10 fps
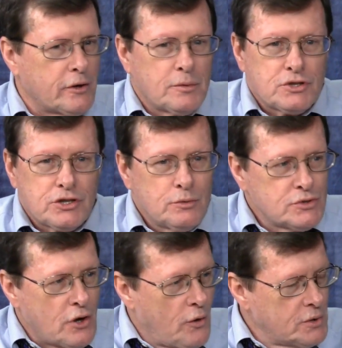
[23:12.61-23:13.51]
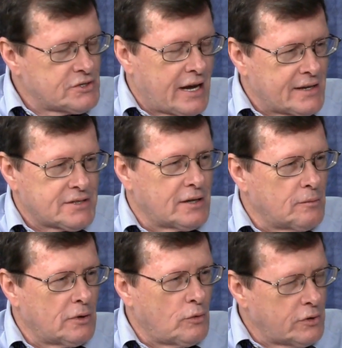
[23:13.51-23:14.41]
but she was always asking
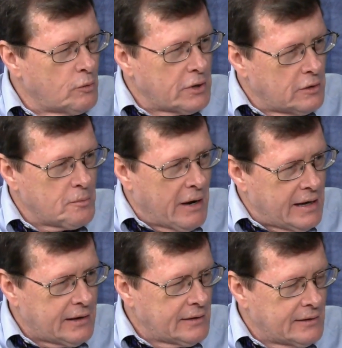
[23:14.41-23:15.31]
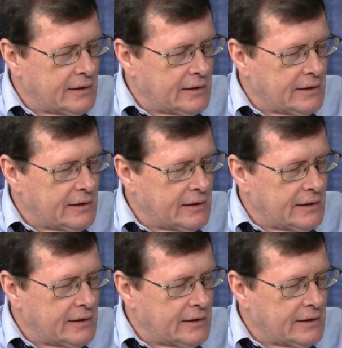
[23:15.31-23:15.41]
me, "Well, are we going to make it?"